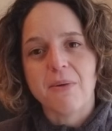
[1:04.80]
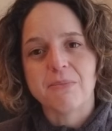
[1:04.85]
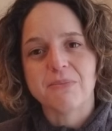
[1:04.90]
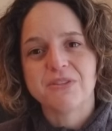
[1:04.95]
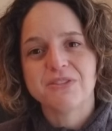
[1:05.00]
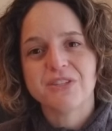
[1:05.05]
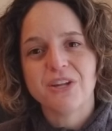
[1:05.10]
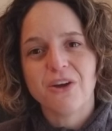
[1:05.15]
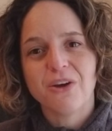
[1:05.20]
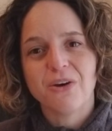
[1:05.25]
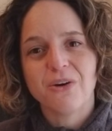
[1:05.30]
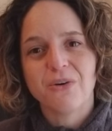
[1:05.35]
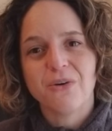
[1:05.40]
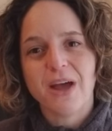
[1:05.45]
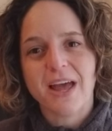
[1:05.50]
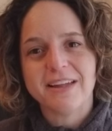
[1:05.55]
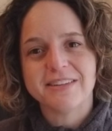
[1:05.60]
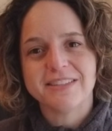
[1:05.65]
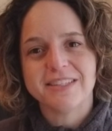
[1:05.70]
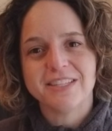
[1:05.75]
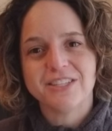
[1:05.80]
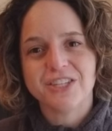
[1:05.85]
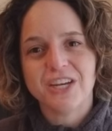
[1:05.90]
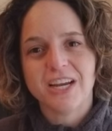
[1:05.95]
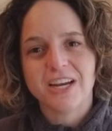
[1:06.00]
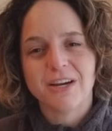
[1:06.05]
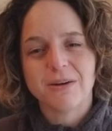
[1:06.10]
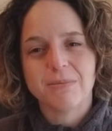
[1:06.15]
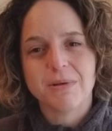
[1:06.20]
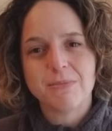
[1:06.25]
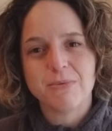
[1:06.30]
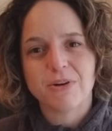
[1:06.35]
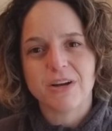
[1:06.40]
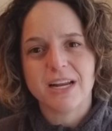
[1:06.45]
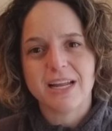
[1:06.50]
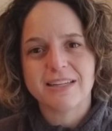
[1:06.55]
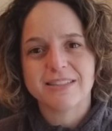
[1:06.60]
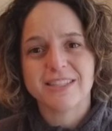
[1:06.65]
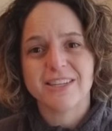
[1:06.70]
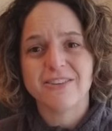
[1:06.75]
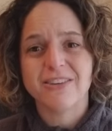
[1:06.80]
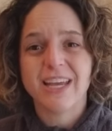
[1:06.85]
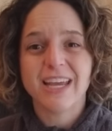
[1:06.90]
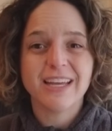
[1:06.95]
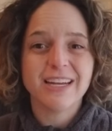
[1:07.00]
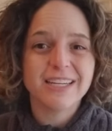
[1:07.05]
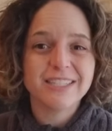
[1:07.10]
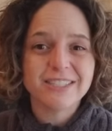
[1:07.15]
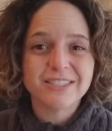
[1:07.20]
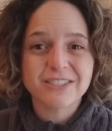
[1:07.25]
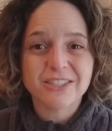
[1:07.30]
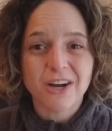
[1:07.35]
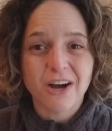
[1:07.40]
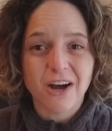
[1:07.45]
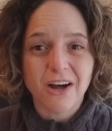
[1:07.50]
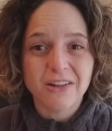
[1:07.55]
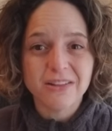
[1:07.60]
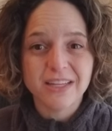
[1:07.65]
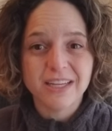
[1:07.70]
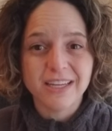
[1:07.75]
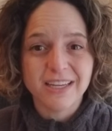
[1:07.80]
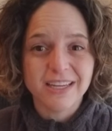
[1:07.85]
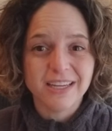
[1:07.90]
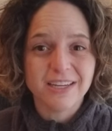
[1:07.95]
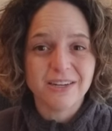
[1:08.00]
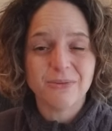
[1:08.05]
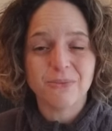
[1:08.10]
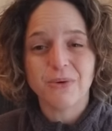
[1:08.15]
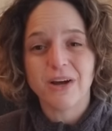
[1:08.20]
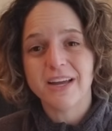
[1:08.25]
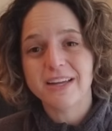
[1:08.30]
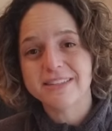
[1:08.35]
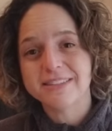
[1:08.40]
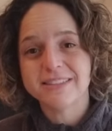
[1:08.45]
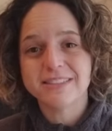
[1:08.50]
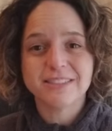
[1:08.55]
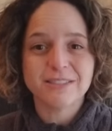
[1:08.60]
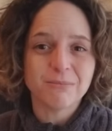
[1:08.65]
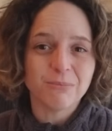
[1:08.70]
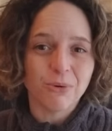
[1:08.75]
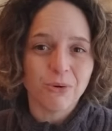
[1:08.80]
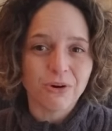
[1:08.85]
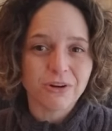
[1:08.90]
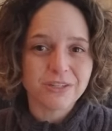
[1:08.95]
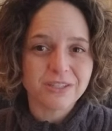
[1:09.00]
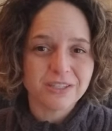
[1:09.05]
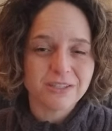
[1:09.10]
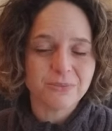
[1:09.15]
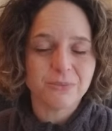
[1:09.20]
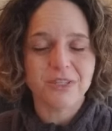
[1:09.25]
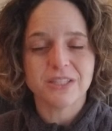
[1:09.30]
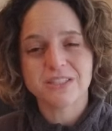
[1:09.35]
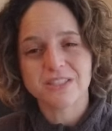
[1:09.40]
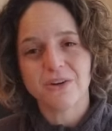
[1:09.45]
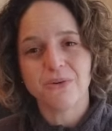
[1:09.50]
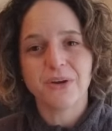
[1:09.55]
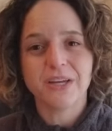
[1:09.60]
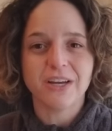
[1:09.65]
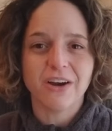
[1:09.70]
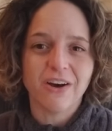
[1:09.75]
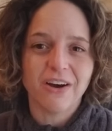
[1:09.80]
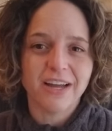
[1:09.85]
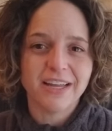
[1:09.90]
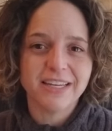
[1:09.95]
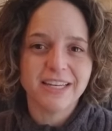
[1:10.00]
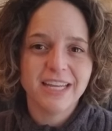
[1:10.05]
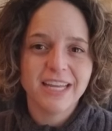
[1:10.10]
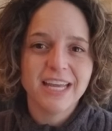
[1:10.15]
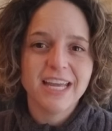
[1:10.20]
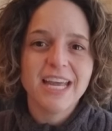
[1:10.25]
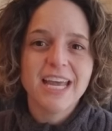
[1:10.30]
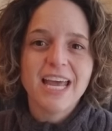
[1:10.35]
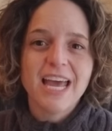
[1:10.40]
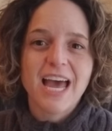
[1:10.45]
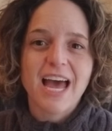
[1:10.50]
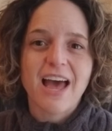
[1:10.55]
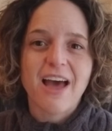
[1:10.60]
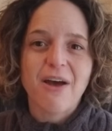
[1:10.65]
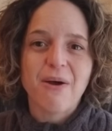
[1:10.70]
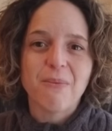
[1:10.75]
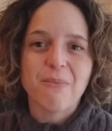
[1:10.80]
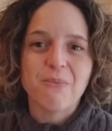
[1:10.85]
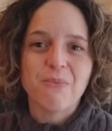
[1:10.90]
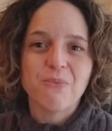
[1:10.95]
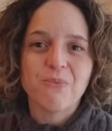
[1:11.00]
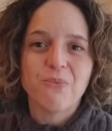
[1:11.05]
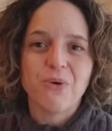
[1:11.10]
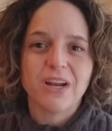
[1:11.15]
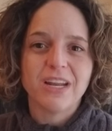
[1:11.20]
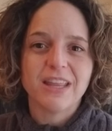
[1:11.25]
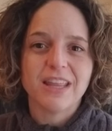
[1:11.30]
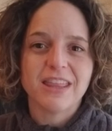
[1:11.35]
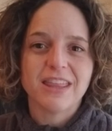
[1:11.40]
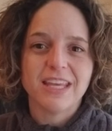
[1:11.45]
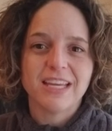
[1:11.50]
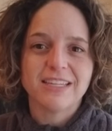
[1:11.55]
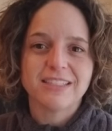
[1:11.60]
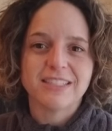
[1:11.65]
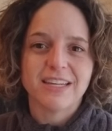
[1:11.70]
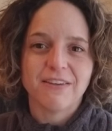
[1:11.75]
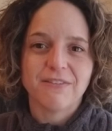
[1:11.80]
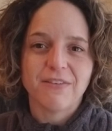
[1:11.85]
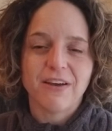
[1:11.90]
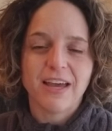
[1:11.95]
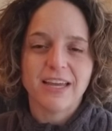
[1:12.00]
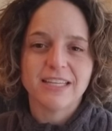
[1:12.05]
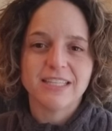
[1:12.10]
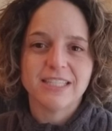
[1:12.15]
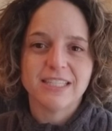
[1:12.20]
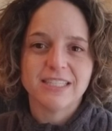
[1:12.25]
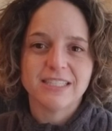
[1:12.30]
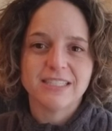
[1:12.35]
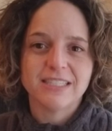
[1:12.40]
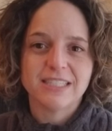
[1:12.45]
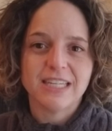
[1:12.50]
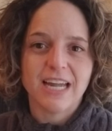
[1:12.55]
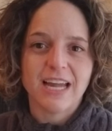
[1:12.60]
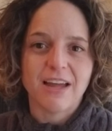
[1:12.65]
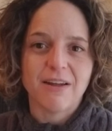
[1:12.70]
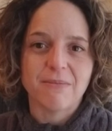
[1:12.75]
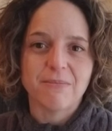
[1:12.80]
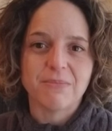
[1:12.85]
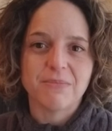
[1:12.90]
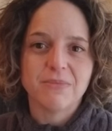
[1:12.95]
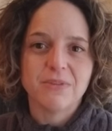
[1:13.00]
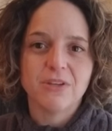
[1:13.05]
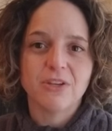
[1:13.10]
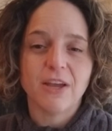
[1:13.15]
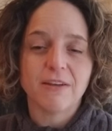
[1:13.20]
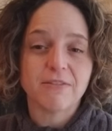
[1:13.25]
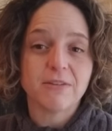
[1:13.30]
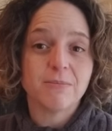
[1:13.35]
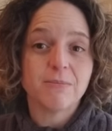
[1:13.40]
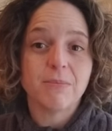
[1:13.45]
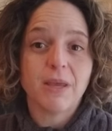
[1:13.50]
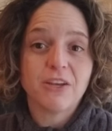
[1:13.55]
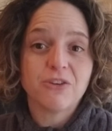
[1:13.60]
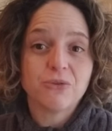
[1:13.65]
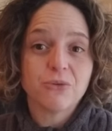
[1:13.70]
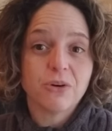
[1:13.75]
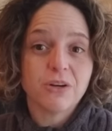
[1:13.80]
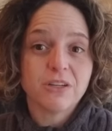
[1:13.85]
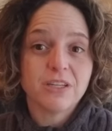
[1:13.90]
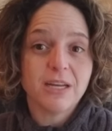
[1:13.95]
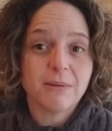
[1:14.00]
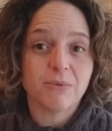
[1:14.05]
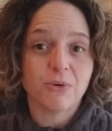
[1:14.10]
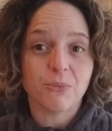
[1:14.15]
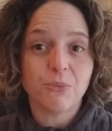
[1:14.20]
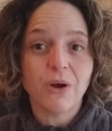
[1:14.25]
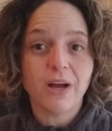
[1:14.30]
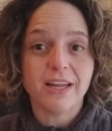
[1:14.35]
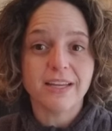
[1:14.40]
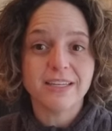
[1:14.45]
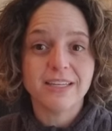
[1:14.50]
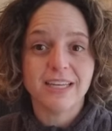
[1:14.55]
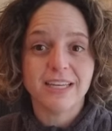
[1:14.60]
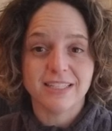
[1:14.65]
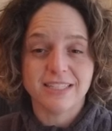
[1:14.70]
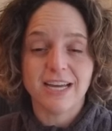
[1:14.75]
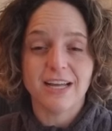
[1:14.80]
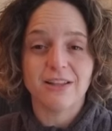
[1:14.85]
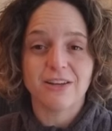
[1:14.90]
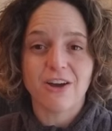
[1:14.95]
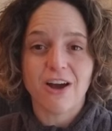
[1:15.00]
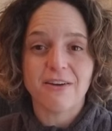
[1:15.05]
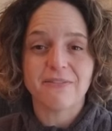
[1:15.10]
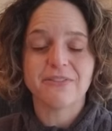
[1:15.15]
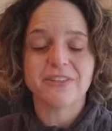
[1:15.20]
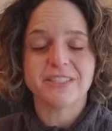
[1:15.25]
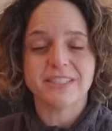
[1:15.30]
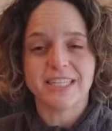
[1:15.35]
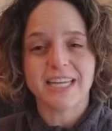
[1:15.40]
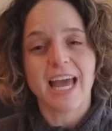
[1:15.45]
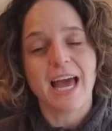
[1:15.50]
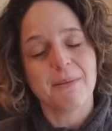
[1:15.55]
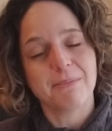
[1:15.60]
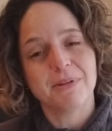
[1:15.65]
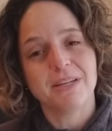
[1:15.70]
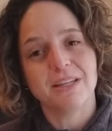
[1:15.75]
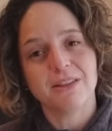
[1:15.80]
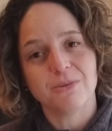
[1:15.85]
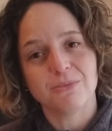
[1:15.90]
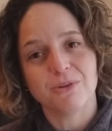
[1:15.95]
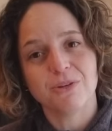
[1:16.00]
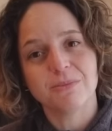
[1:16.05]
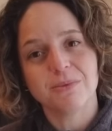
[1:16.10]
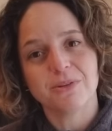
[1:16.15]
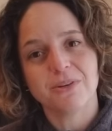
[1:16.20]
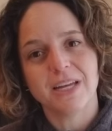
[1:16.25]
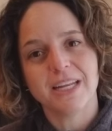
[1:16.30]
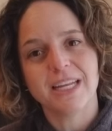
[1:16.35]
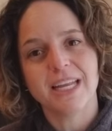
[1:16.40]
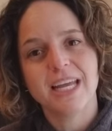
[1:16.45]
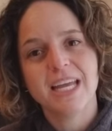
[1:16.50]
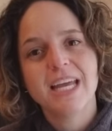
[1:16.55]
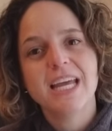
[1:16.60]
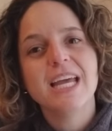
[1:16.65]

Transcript: So as the chair, people are going to ask you, can I just call in? Why is this important? What's going on? One of the things I find is you have to make sure, number one, can teleconferencing happen in the room you're in?